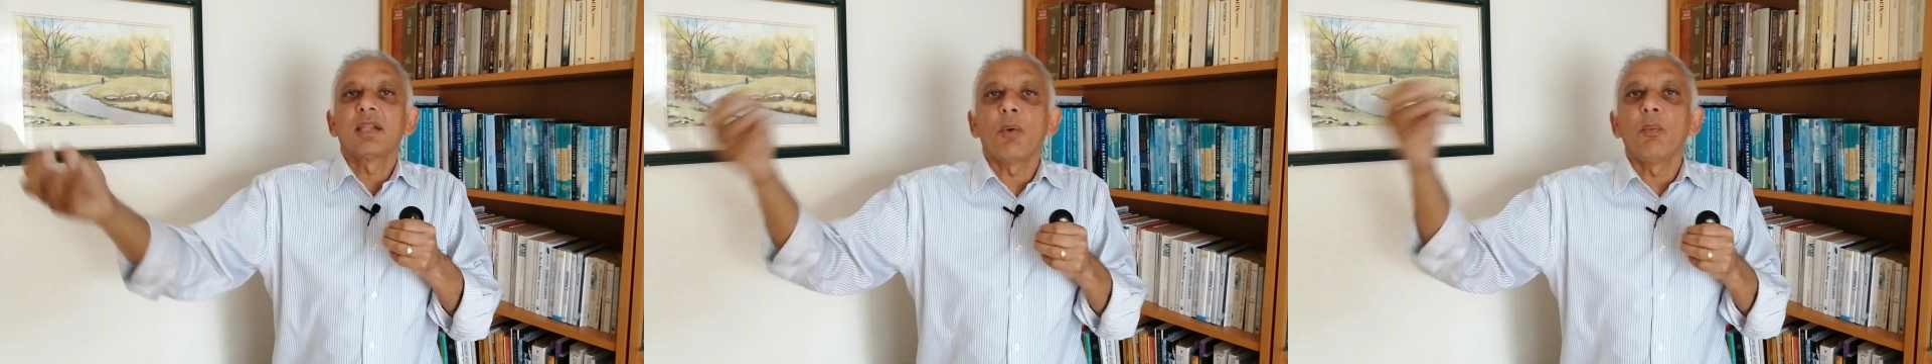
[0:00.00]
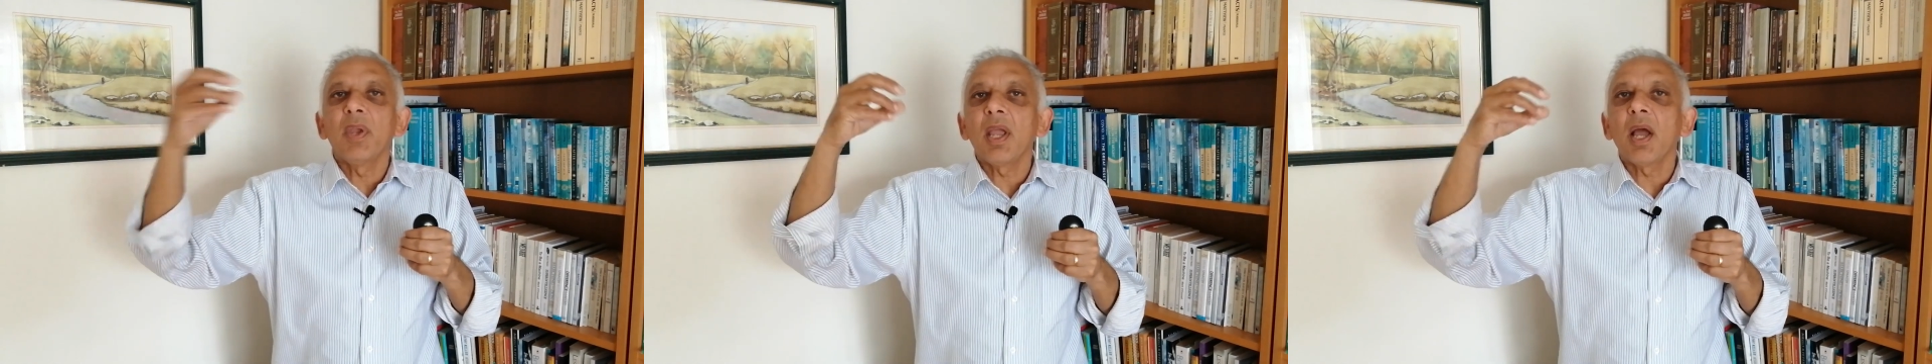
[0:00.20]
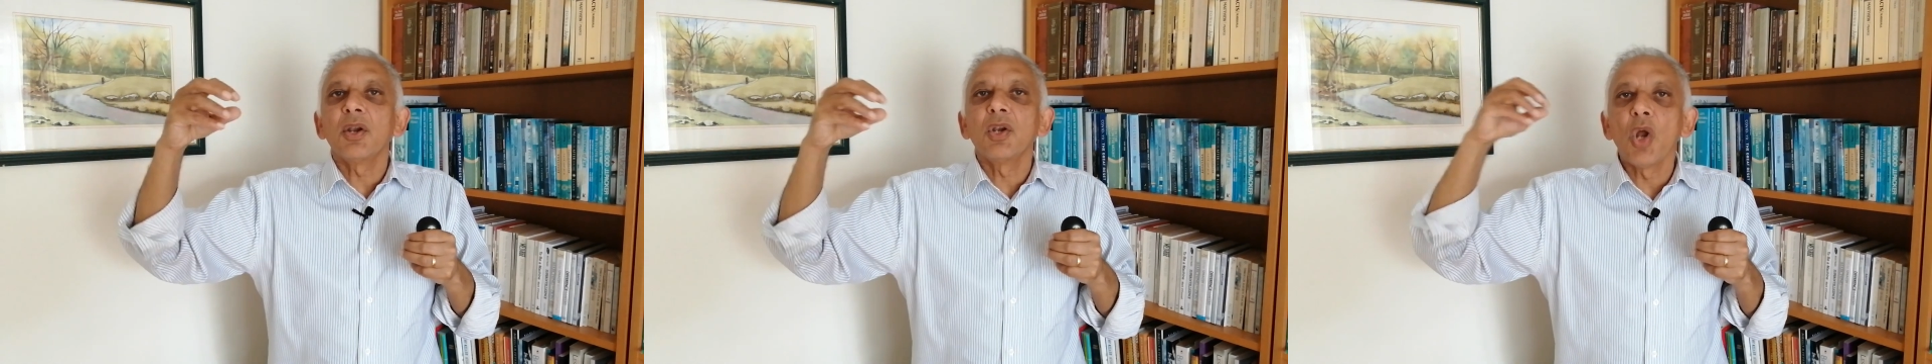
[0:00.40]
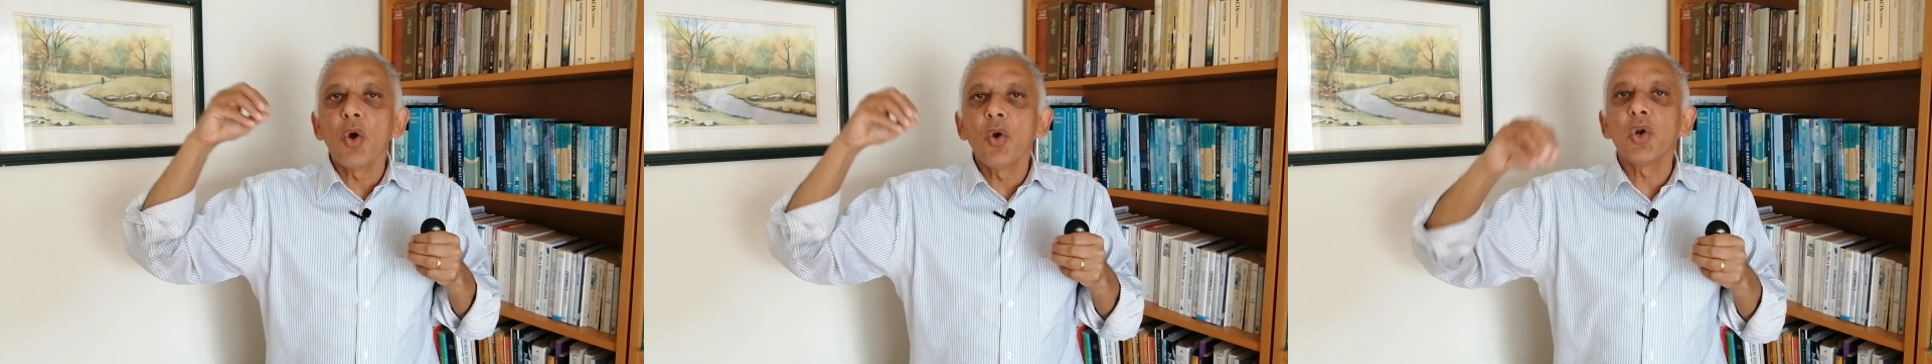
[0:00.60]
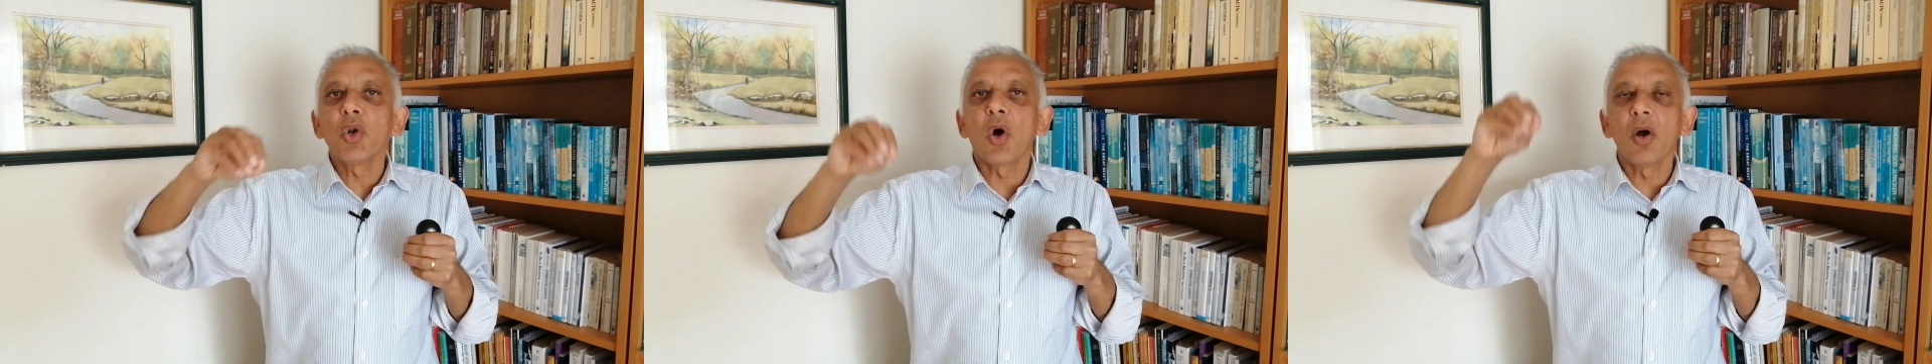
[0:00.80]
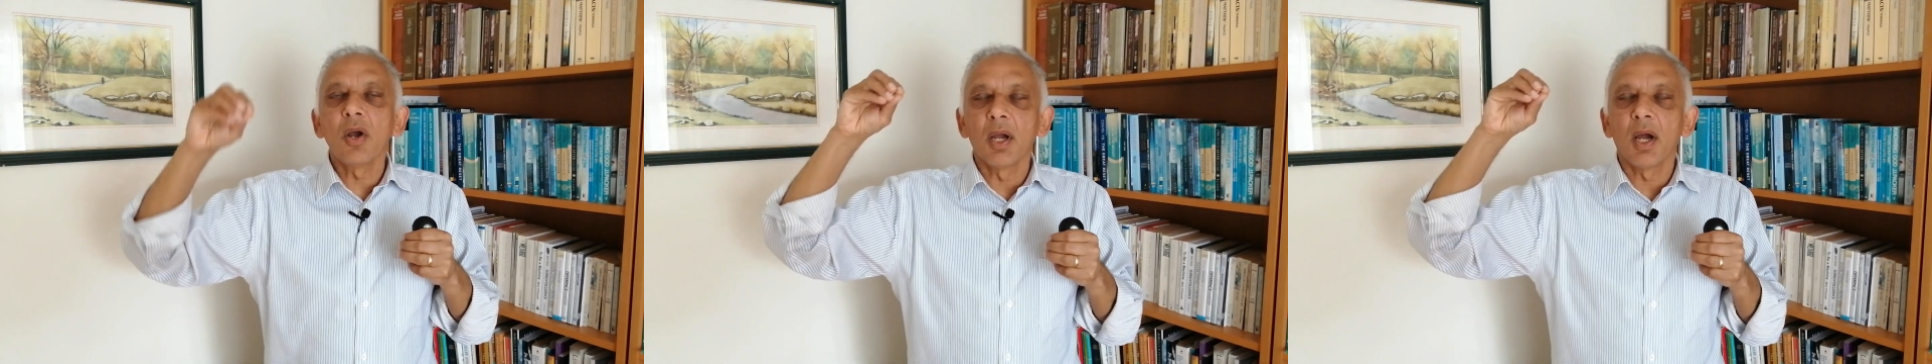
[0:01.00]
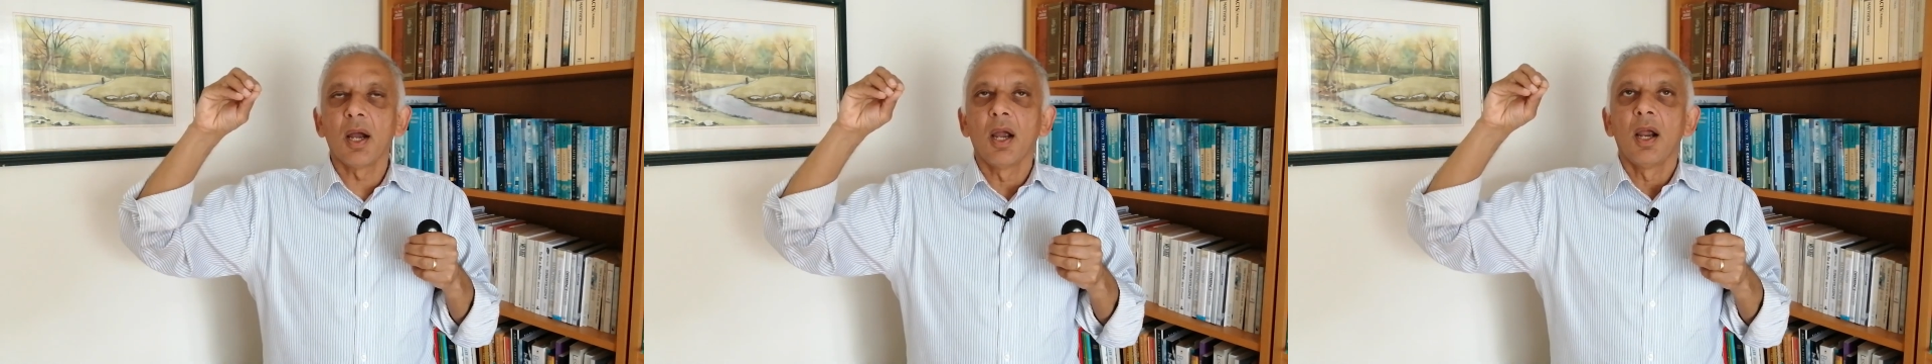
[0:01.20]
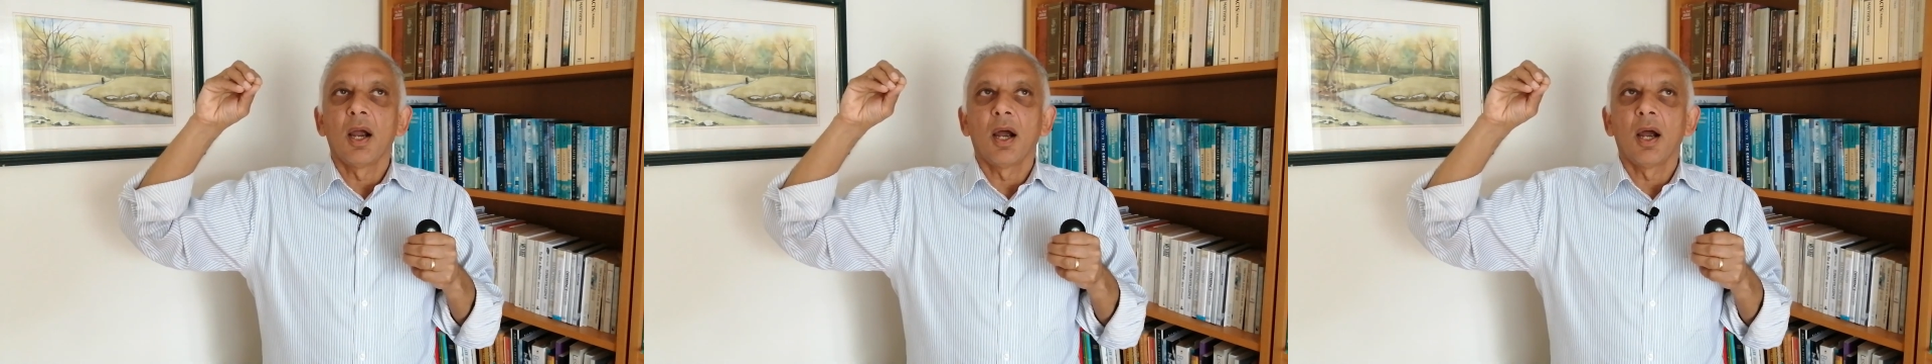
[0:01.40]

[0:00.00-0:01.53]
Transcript: that we are no longer,